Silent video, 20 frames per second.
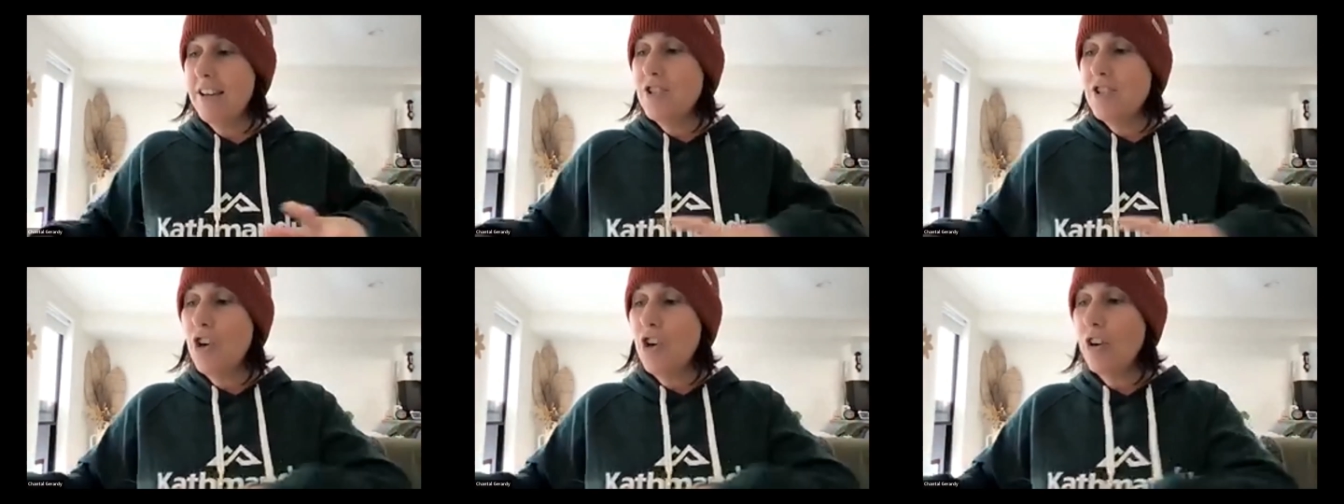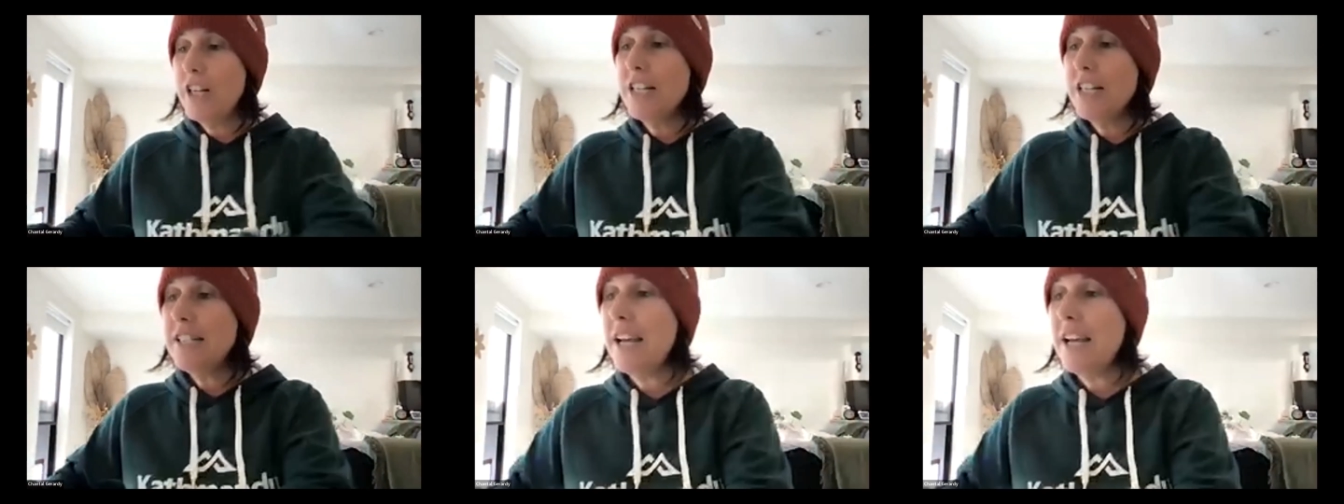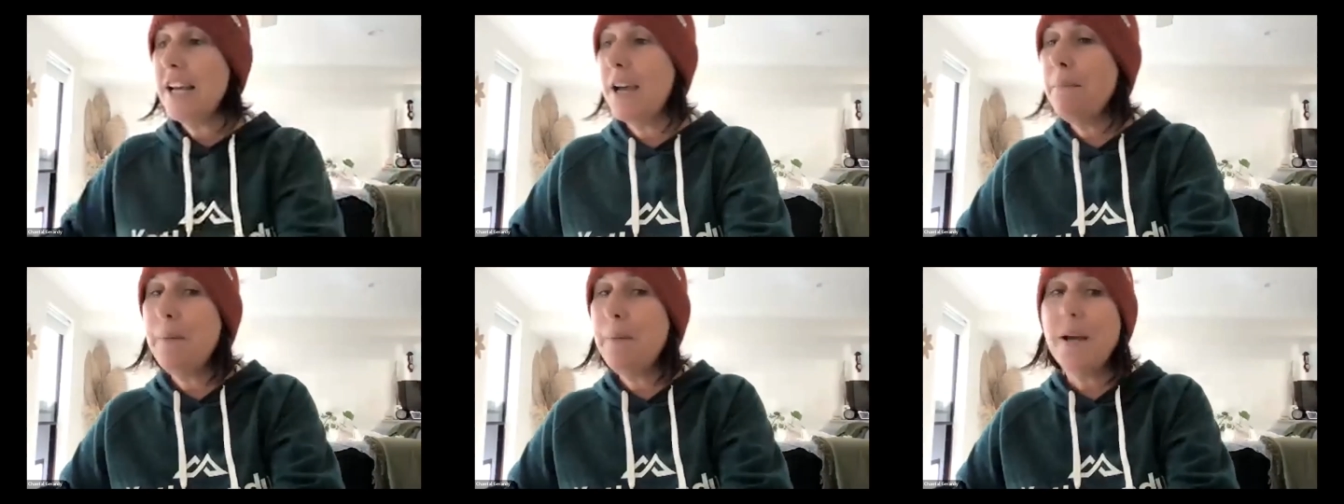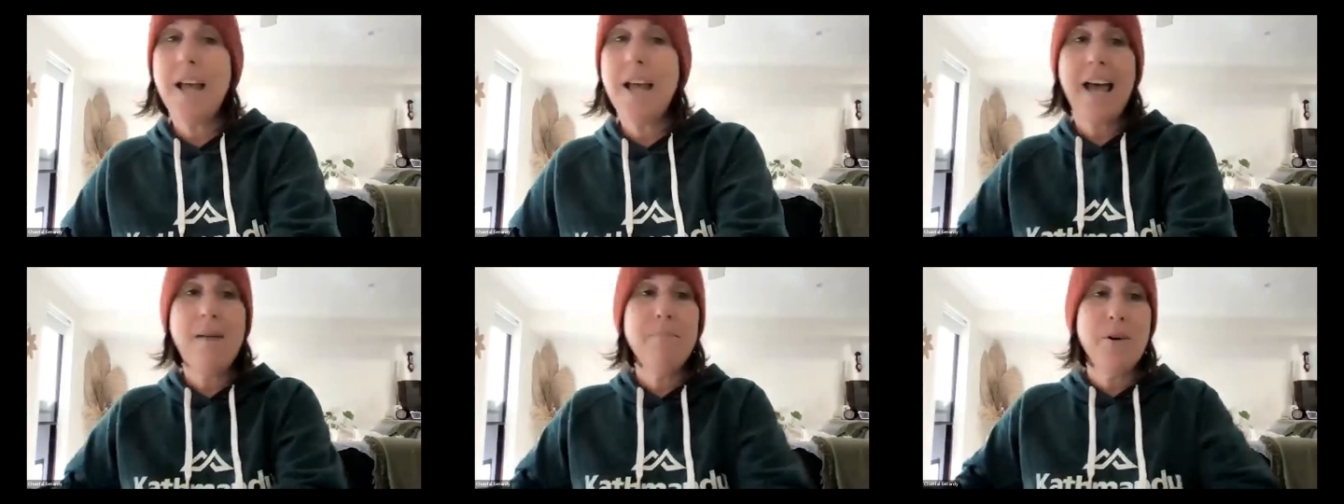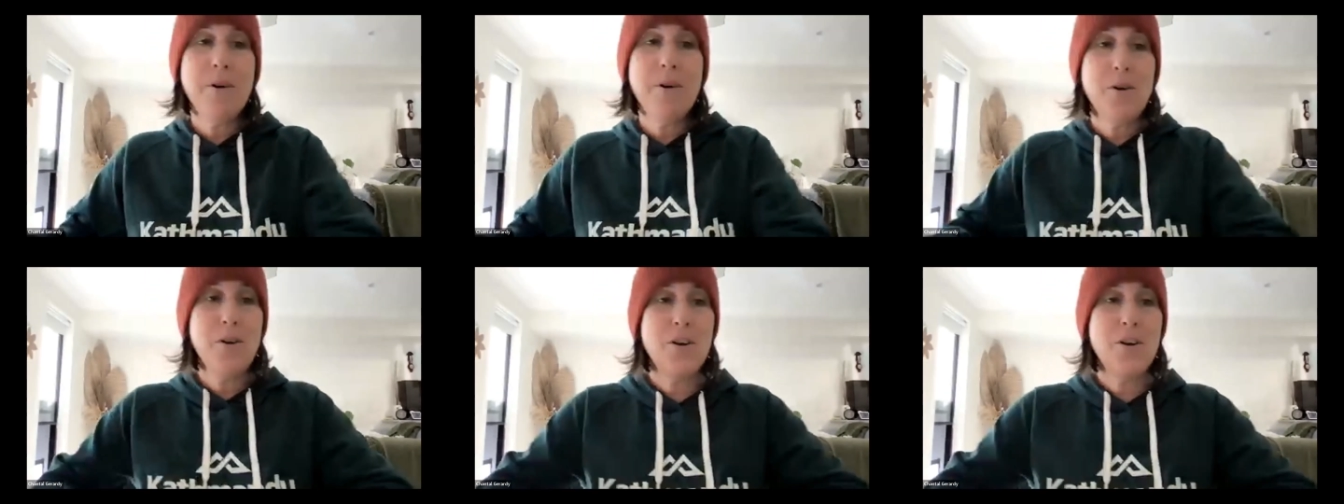Johnny Depp and
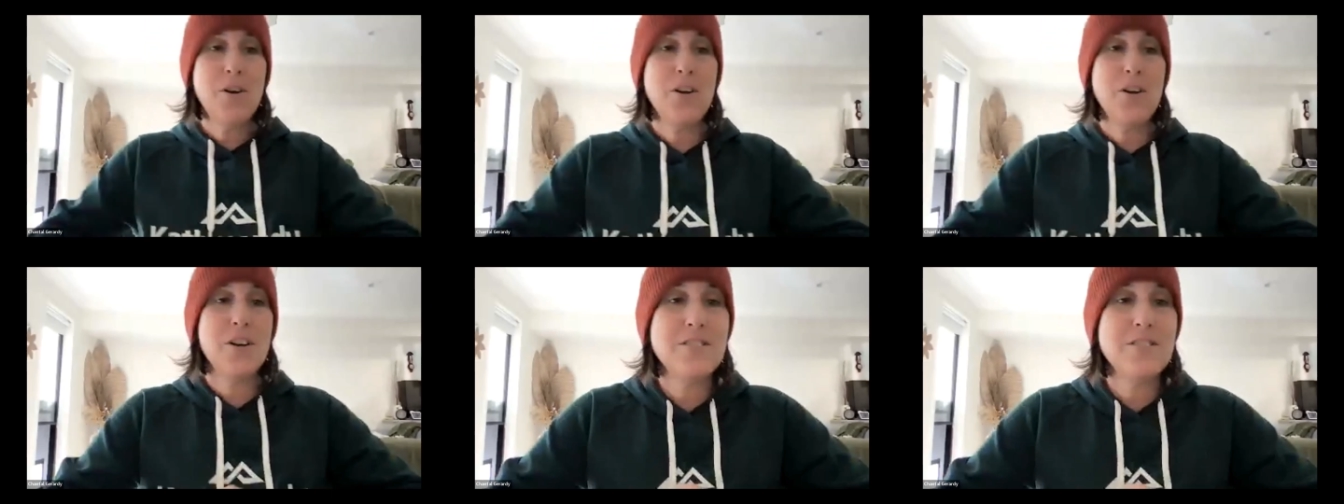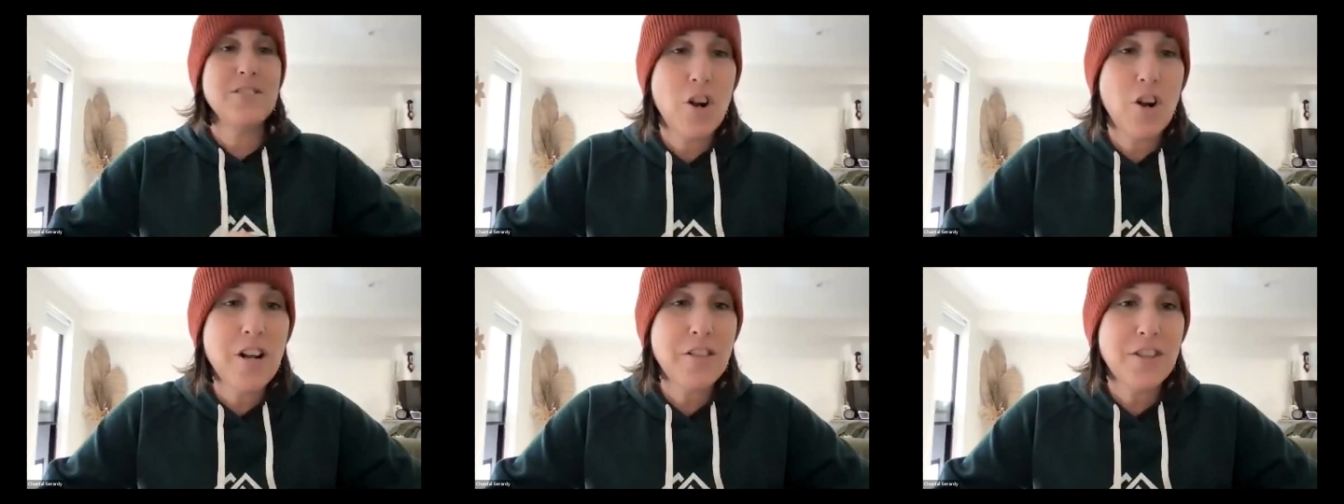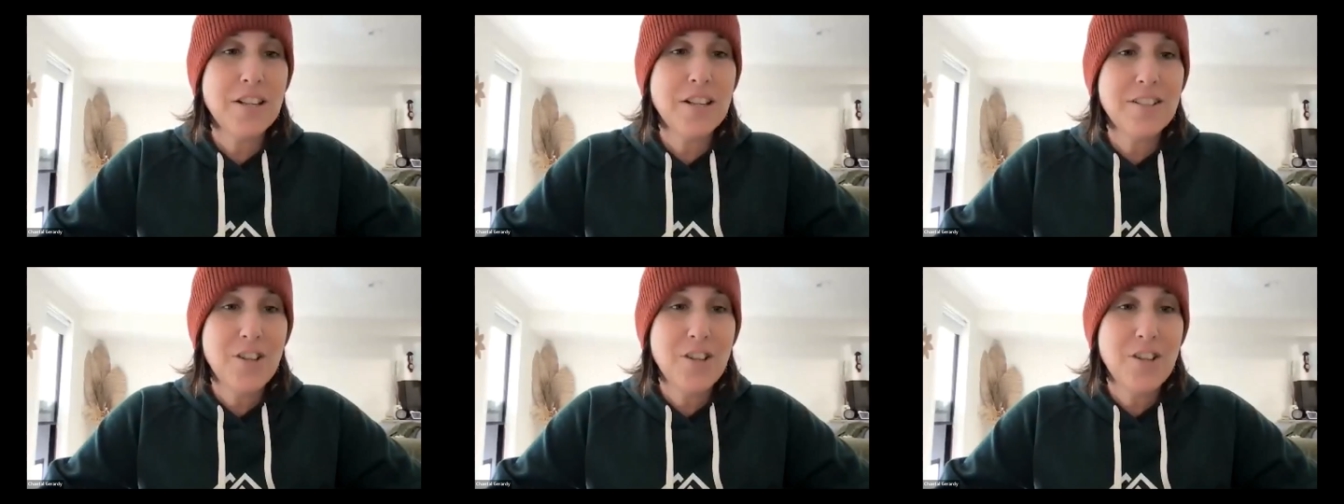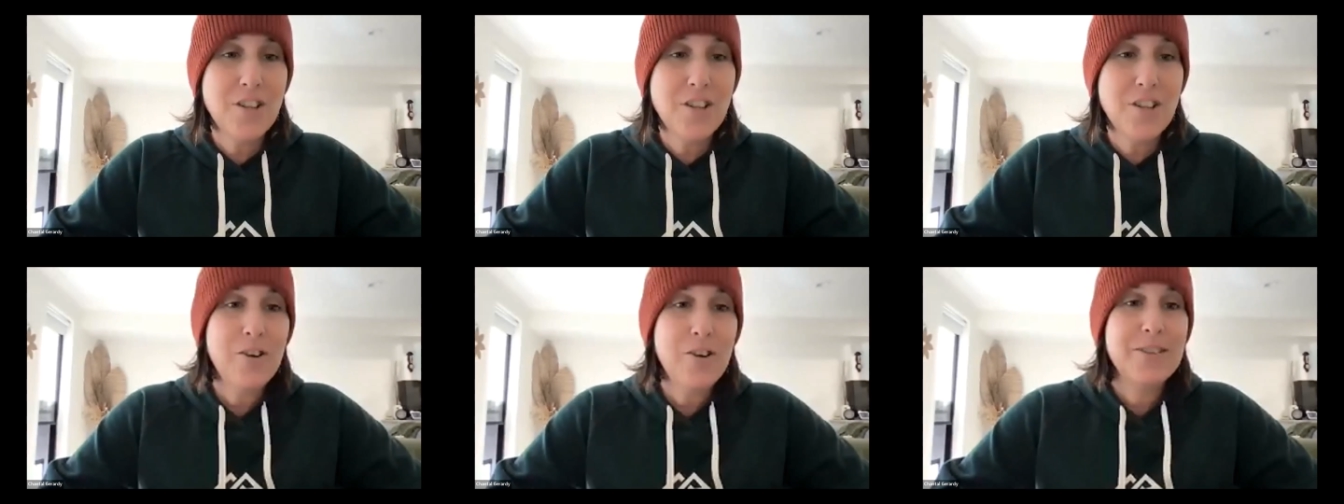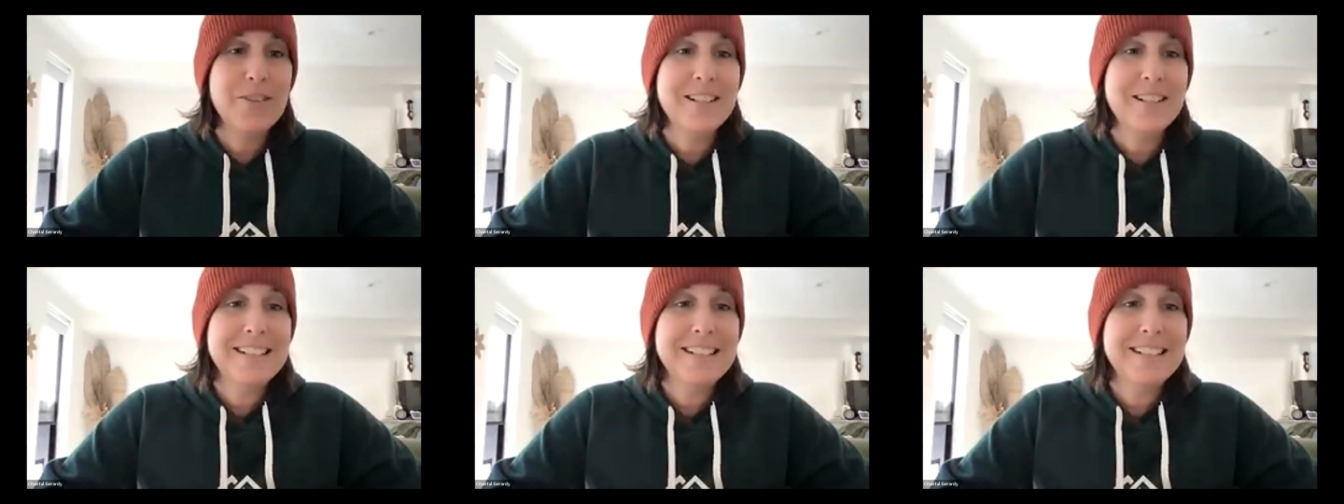Amber Heard? Jonathan, go.